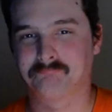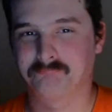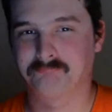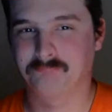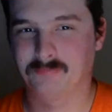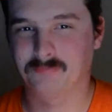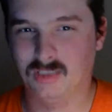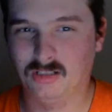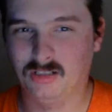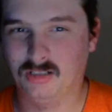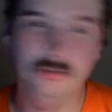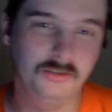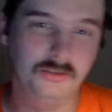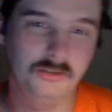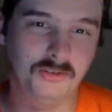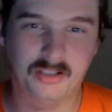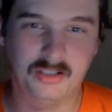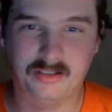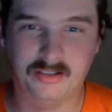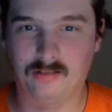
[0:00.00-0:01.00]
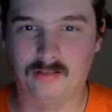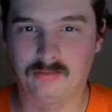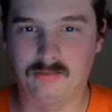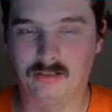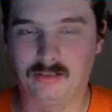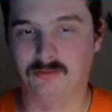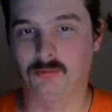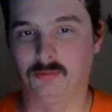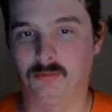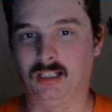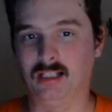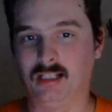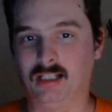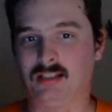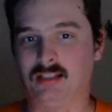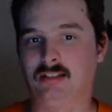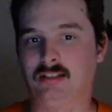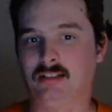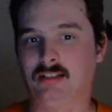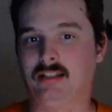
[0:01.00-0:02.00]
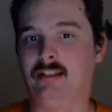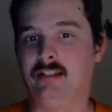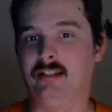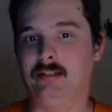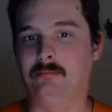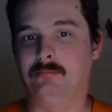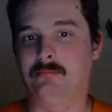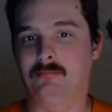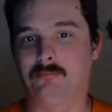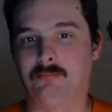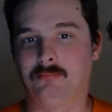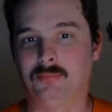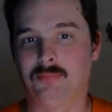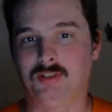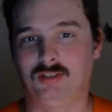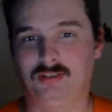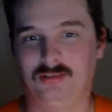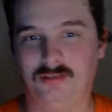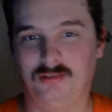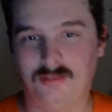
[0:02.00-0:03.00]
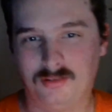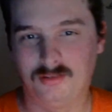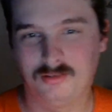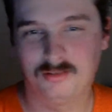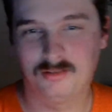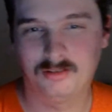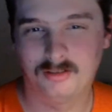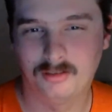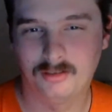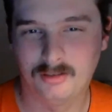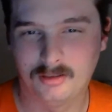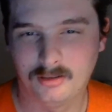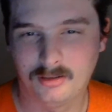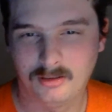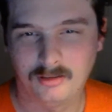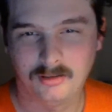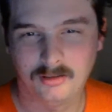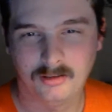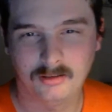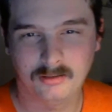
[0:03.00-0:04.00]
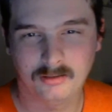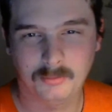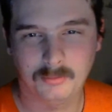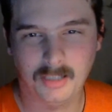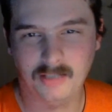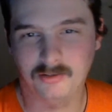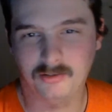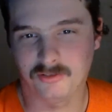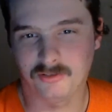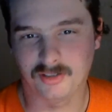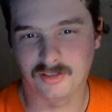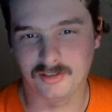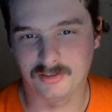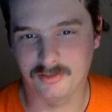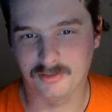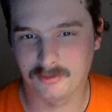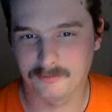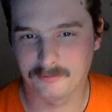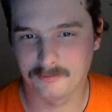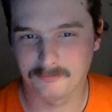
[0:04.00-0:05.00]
The good news is I don't have to release the name, but bad news is